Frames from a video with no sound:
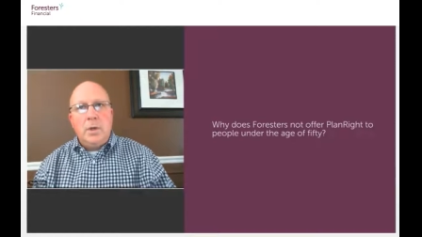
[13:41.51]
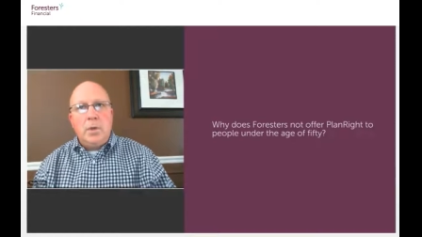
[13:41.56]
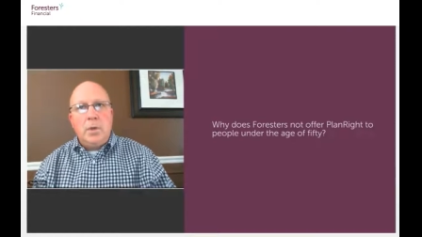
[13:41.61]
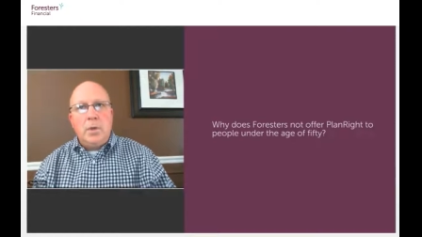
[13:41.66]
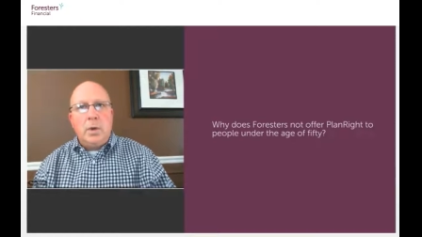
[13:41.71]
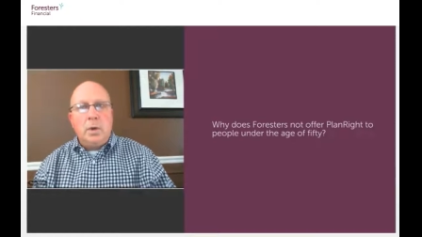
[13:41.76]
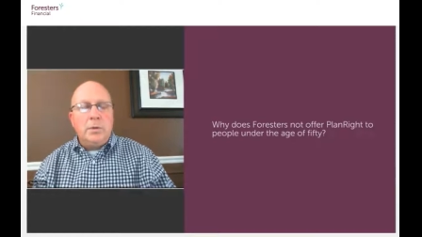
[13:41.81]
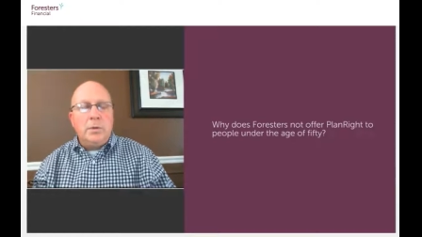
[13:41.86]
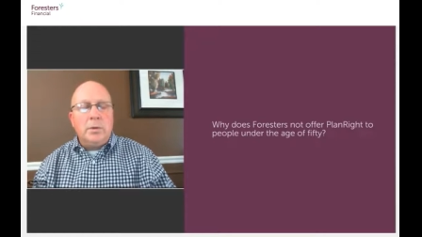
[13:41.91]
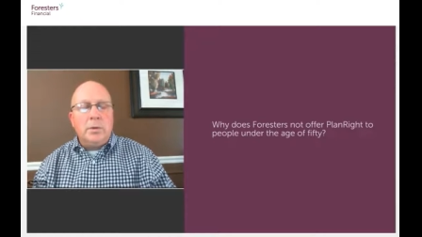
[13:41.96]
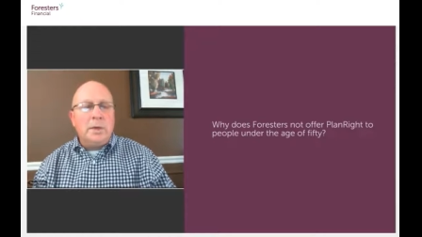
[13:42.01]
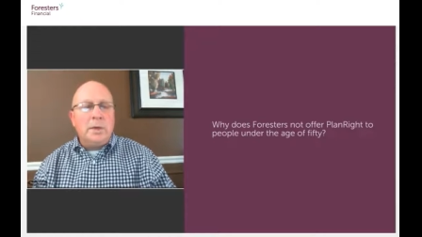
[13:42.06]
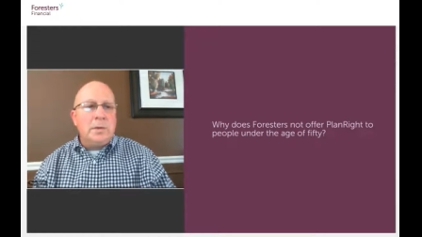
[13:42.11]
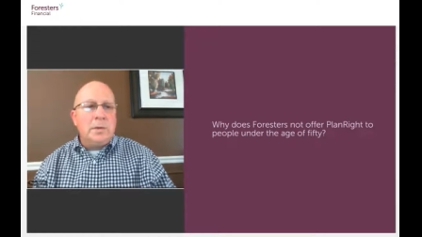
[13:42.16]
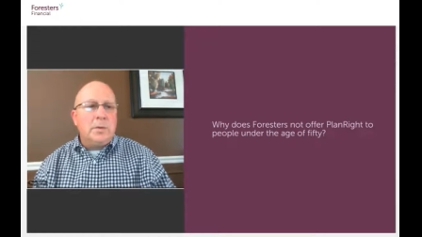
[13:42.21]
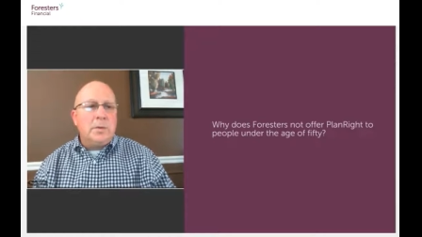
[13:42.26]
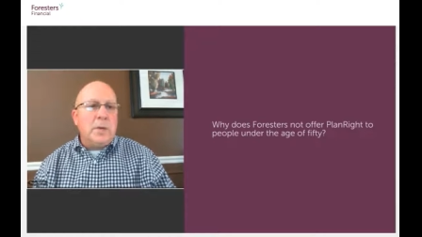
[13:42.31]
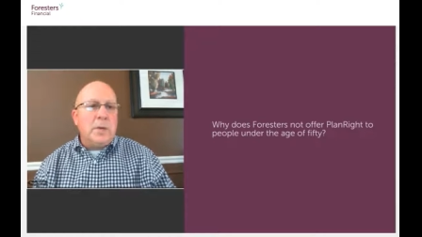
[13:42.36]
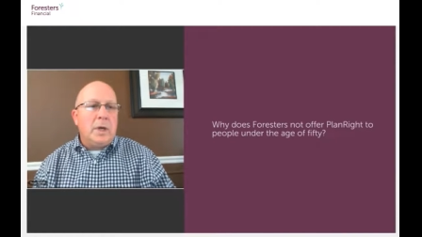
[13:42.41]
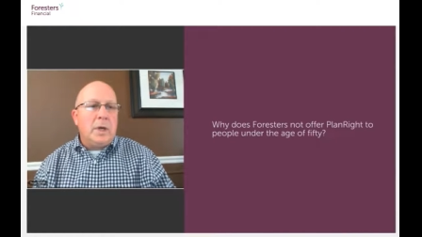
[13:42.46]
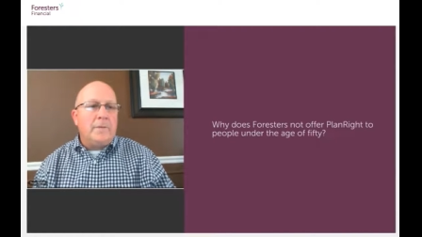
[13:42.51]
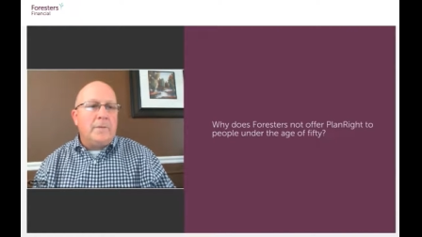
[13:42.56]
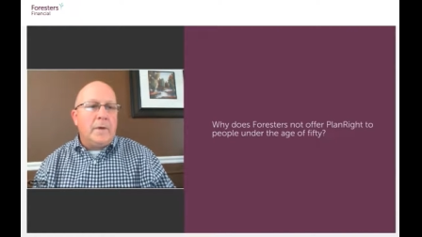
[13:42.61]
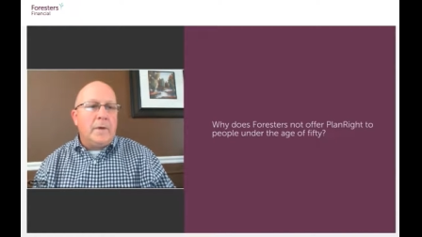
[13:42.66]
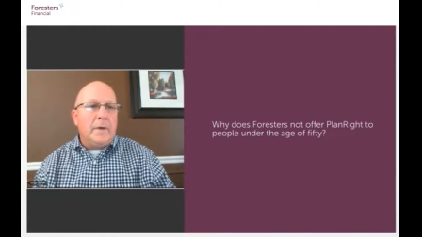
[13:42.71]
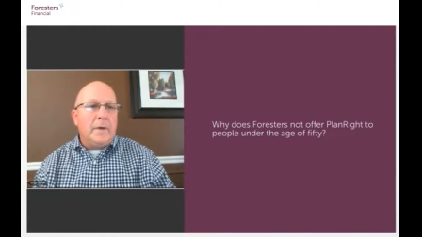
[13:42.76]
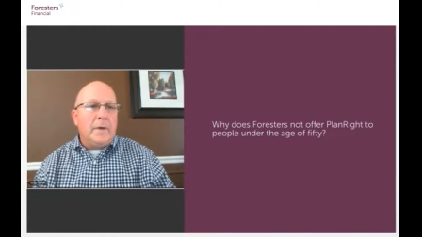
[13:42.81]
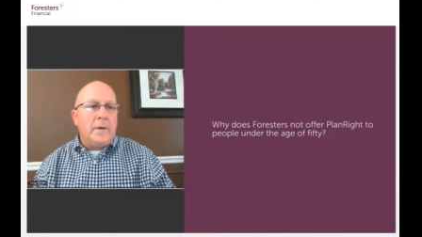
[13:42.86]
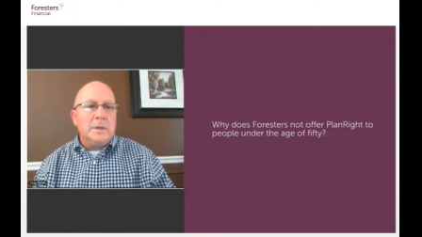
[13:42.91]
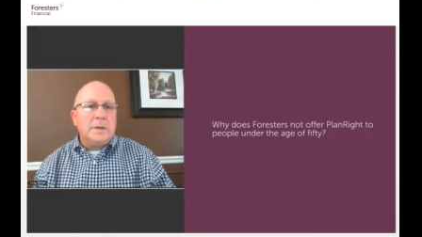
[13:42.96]
who are looking to buy a
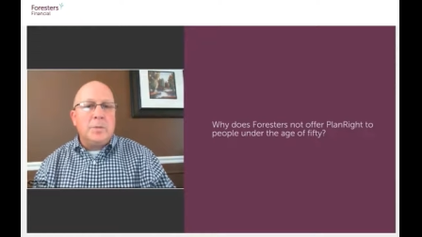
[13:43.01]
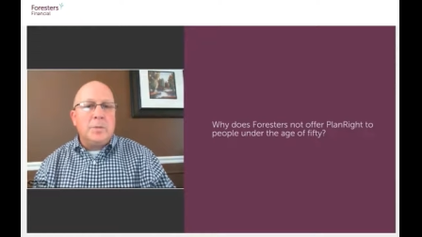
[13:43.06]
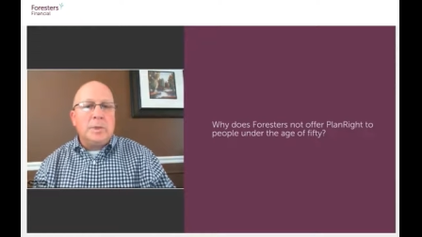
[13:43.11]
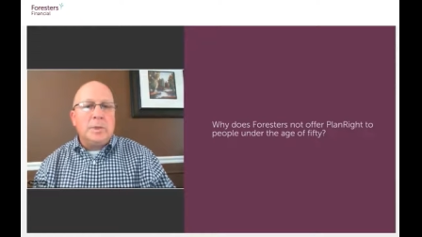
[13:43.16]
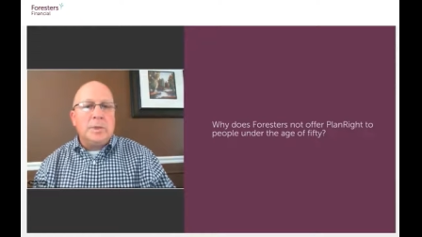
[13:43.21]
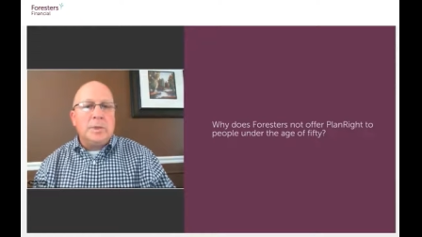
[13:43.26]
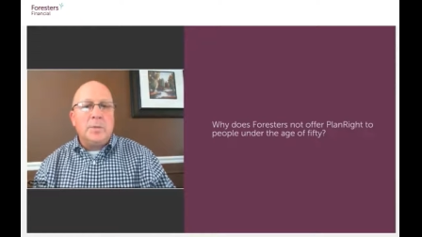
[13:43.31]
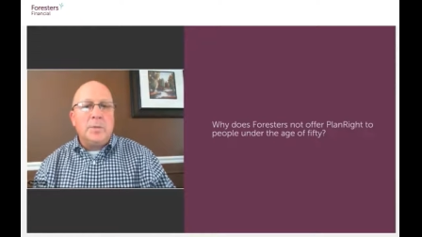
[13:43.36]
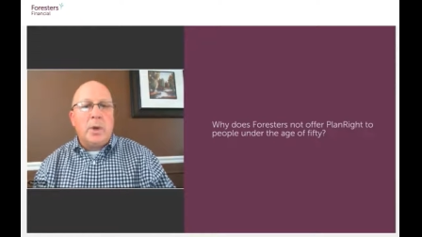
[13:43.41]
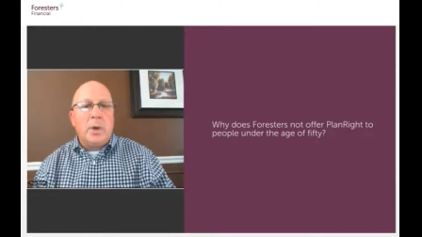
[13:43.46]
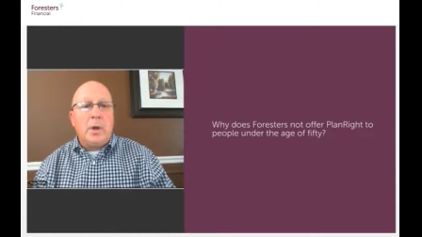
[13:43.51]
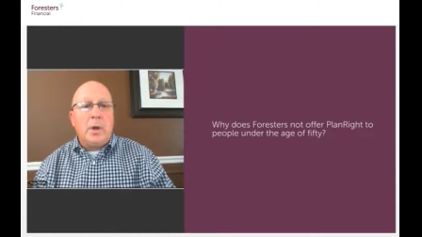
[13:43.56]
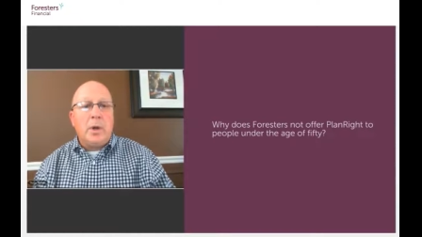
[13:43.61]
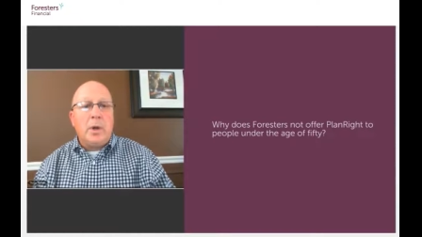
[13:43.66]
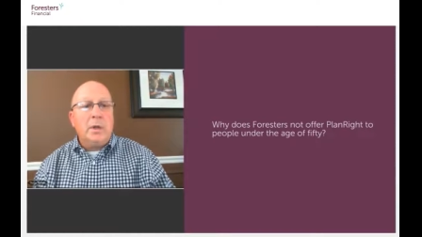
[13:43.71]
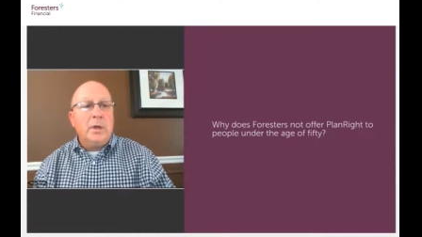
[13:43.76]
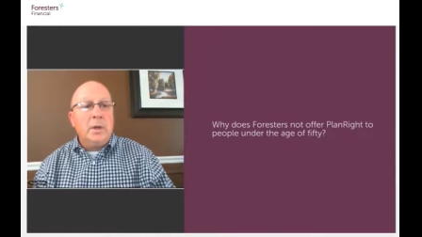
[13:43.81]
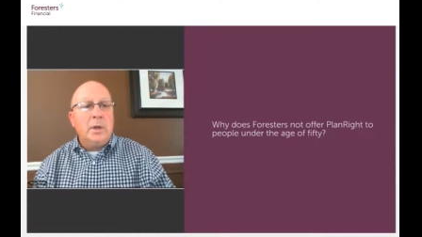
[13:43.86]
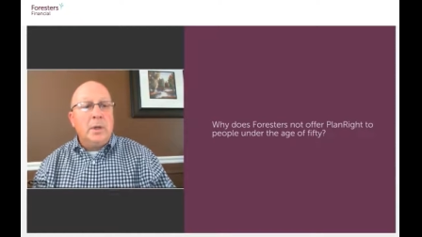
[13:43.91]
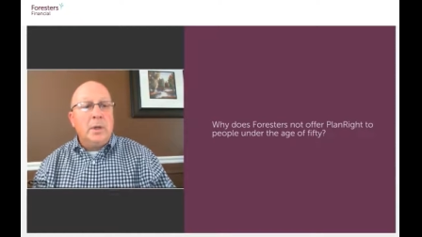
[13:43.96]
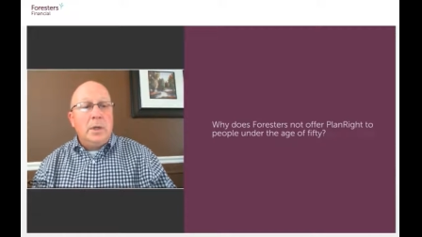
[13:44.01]
final expense product,